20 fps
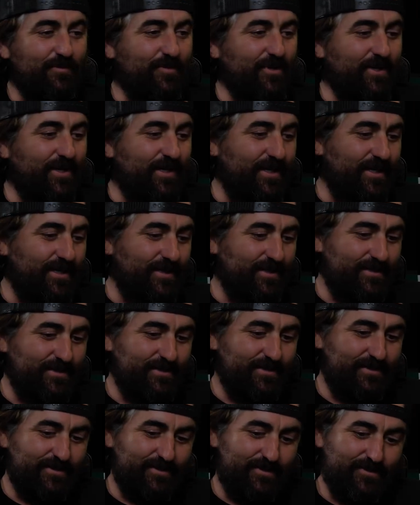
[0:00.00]
But
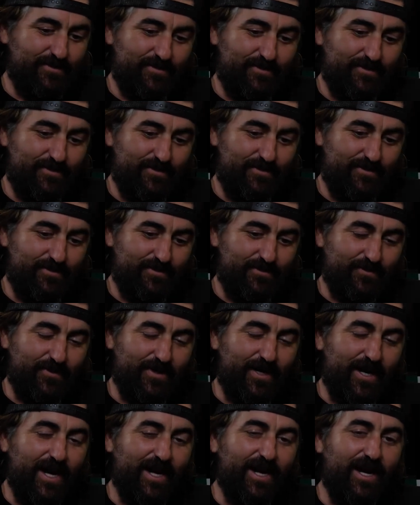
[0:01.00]

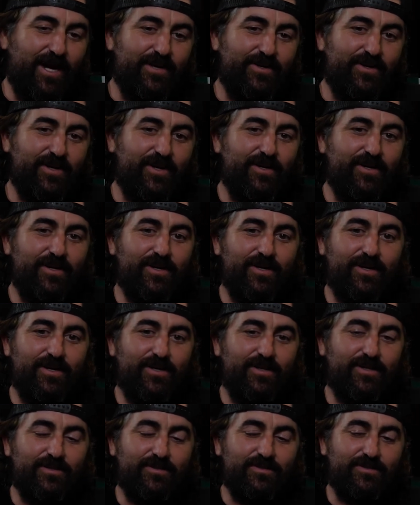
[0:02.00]
when I got done
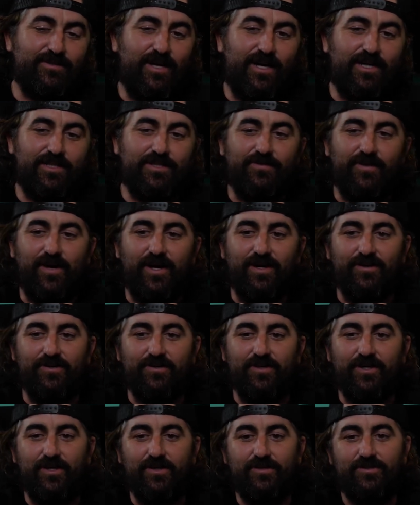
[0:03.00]
hitting those last final
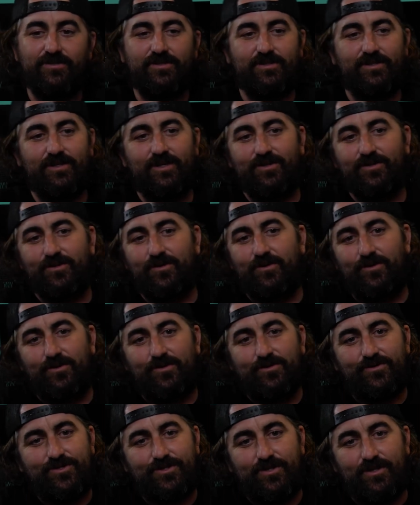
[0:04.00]
notes, and the
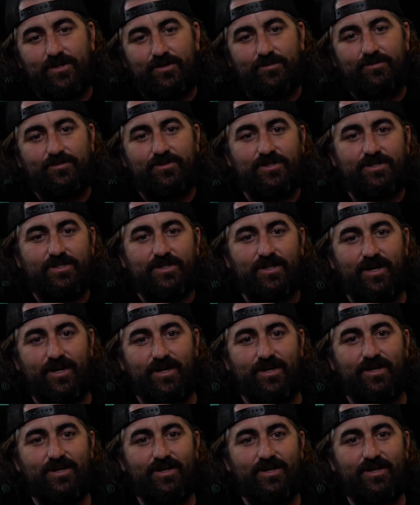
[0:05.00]
whole gym just like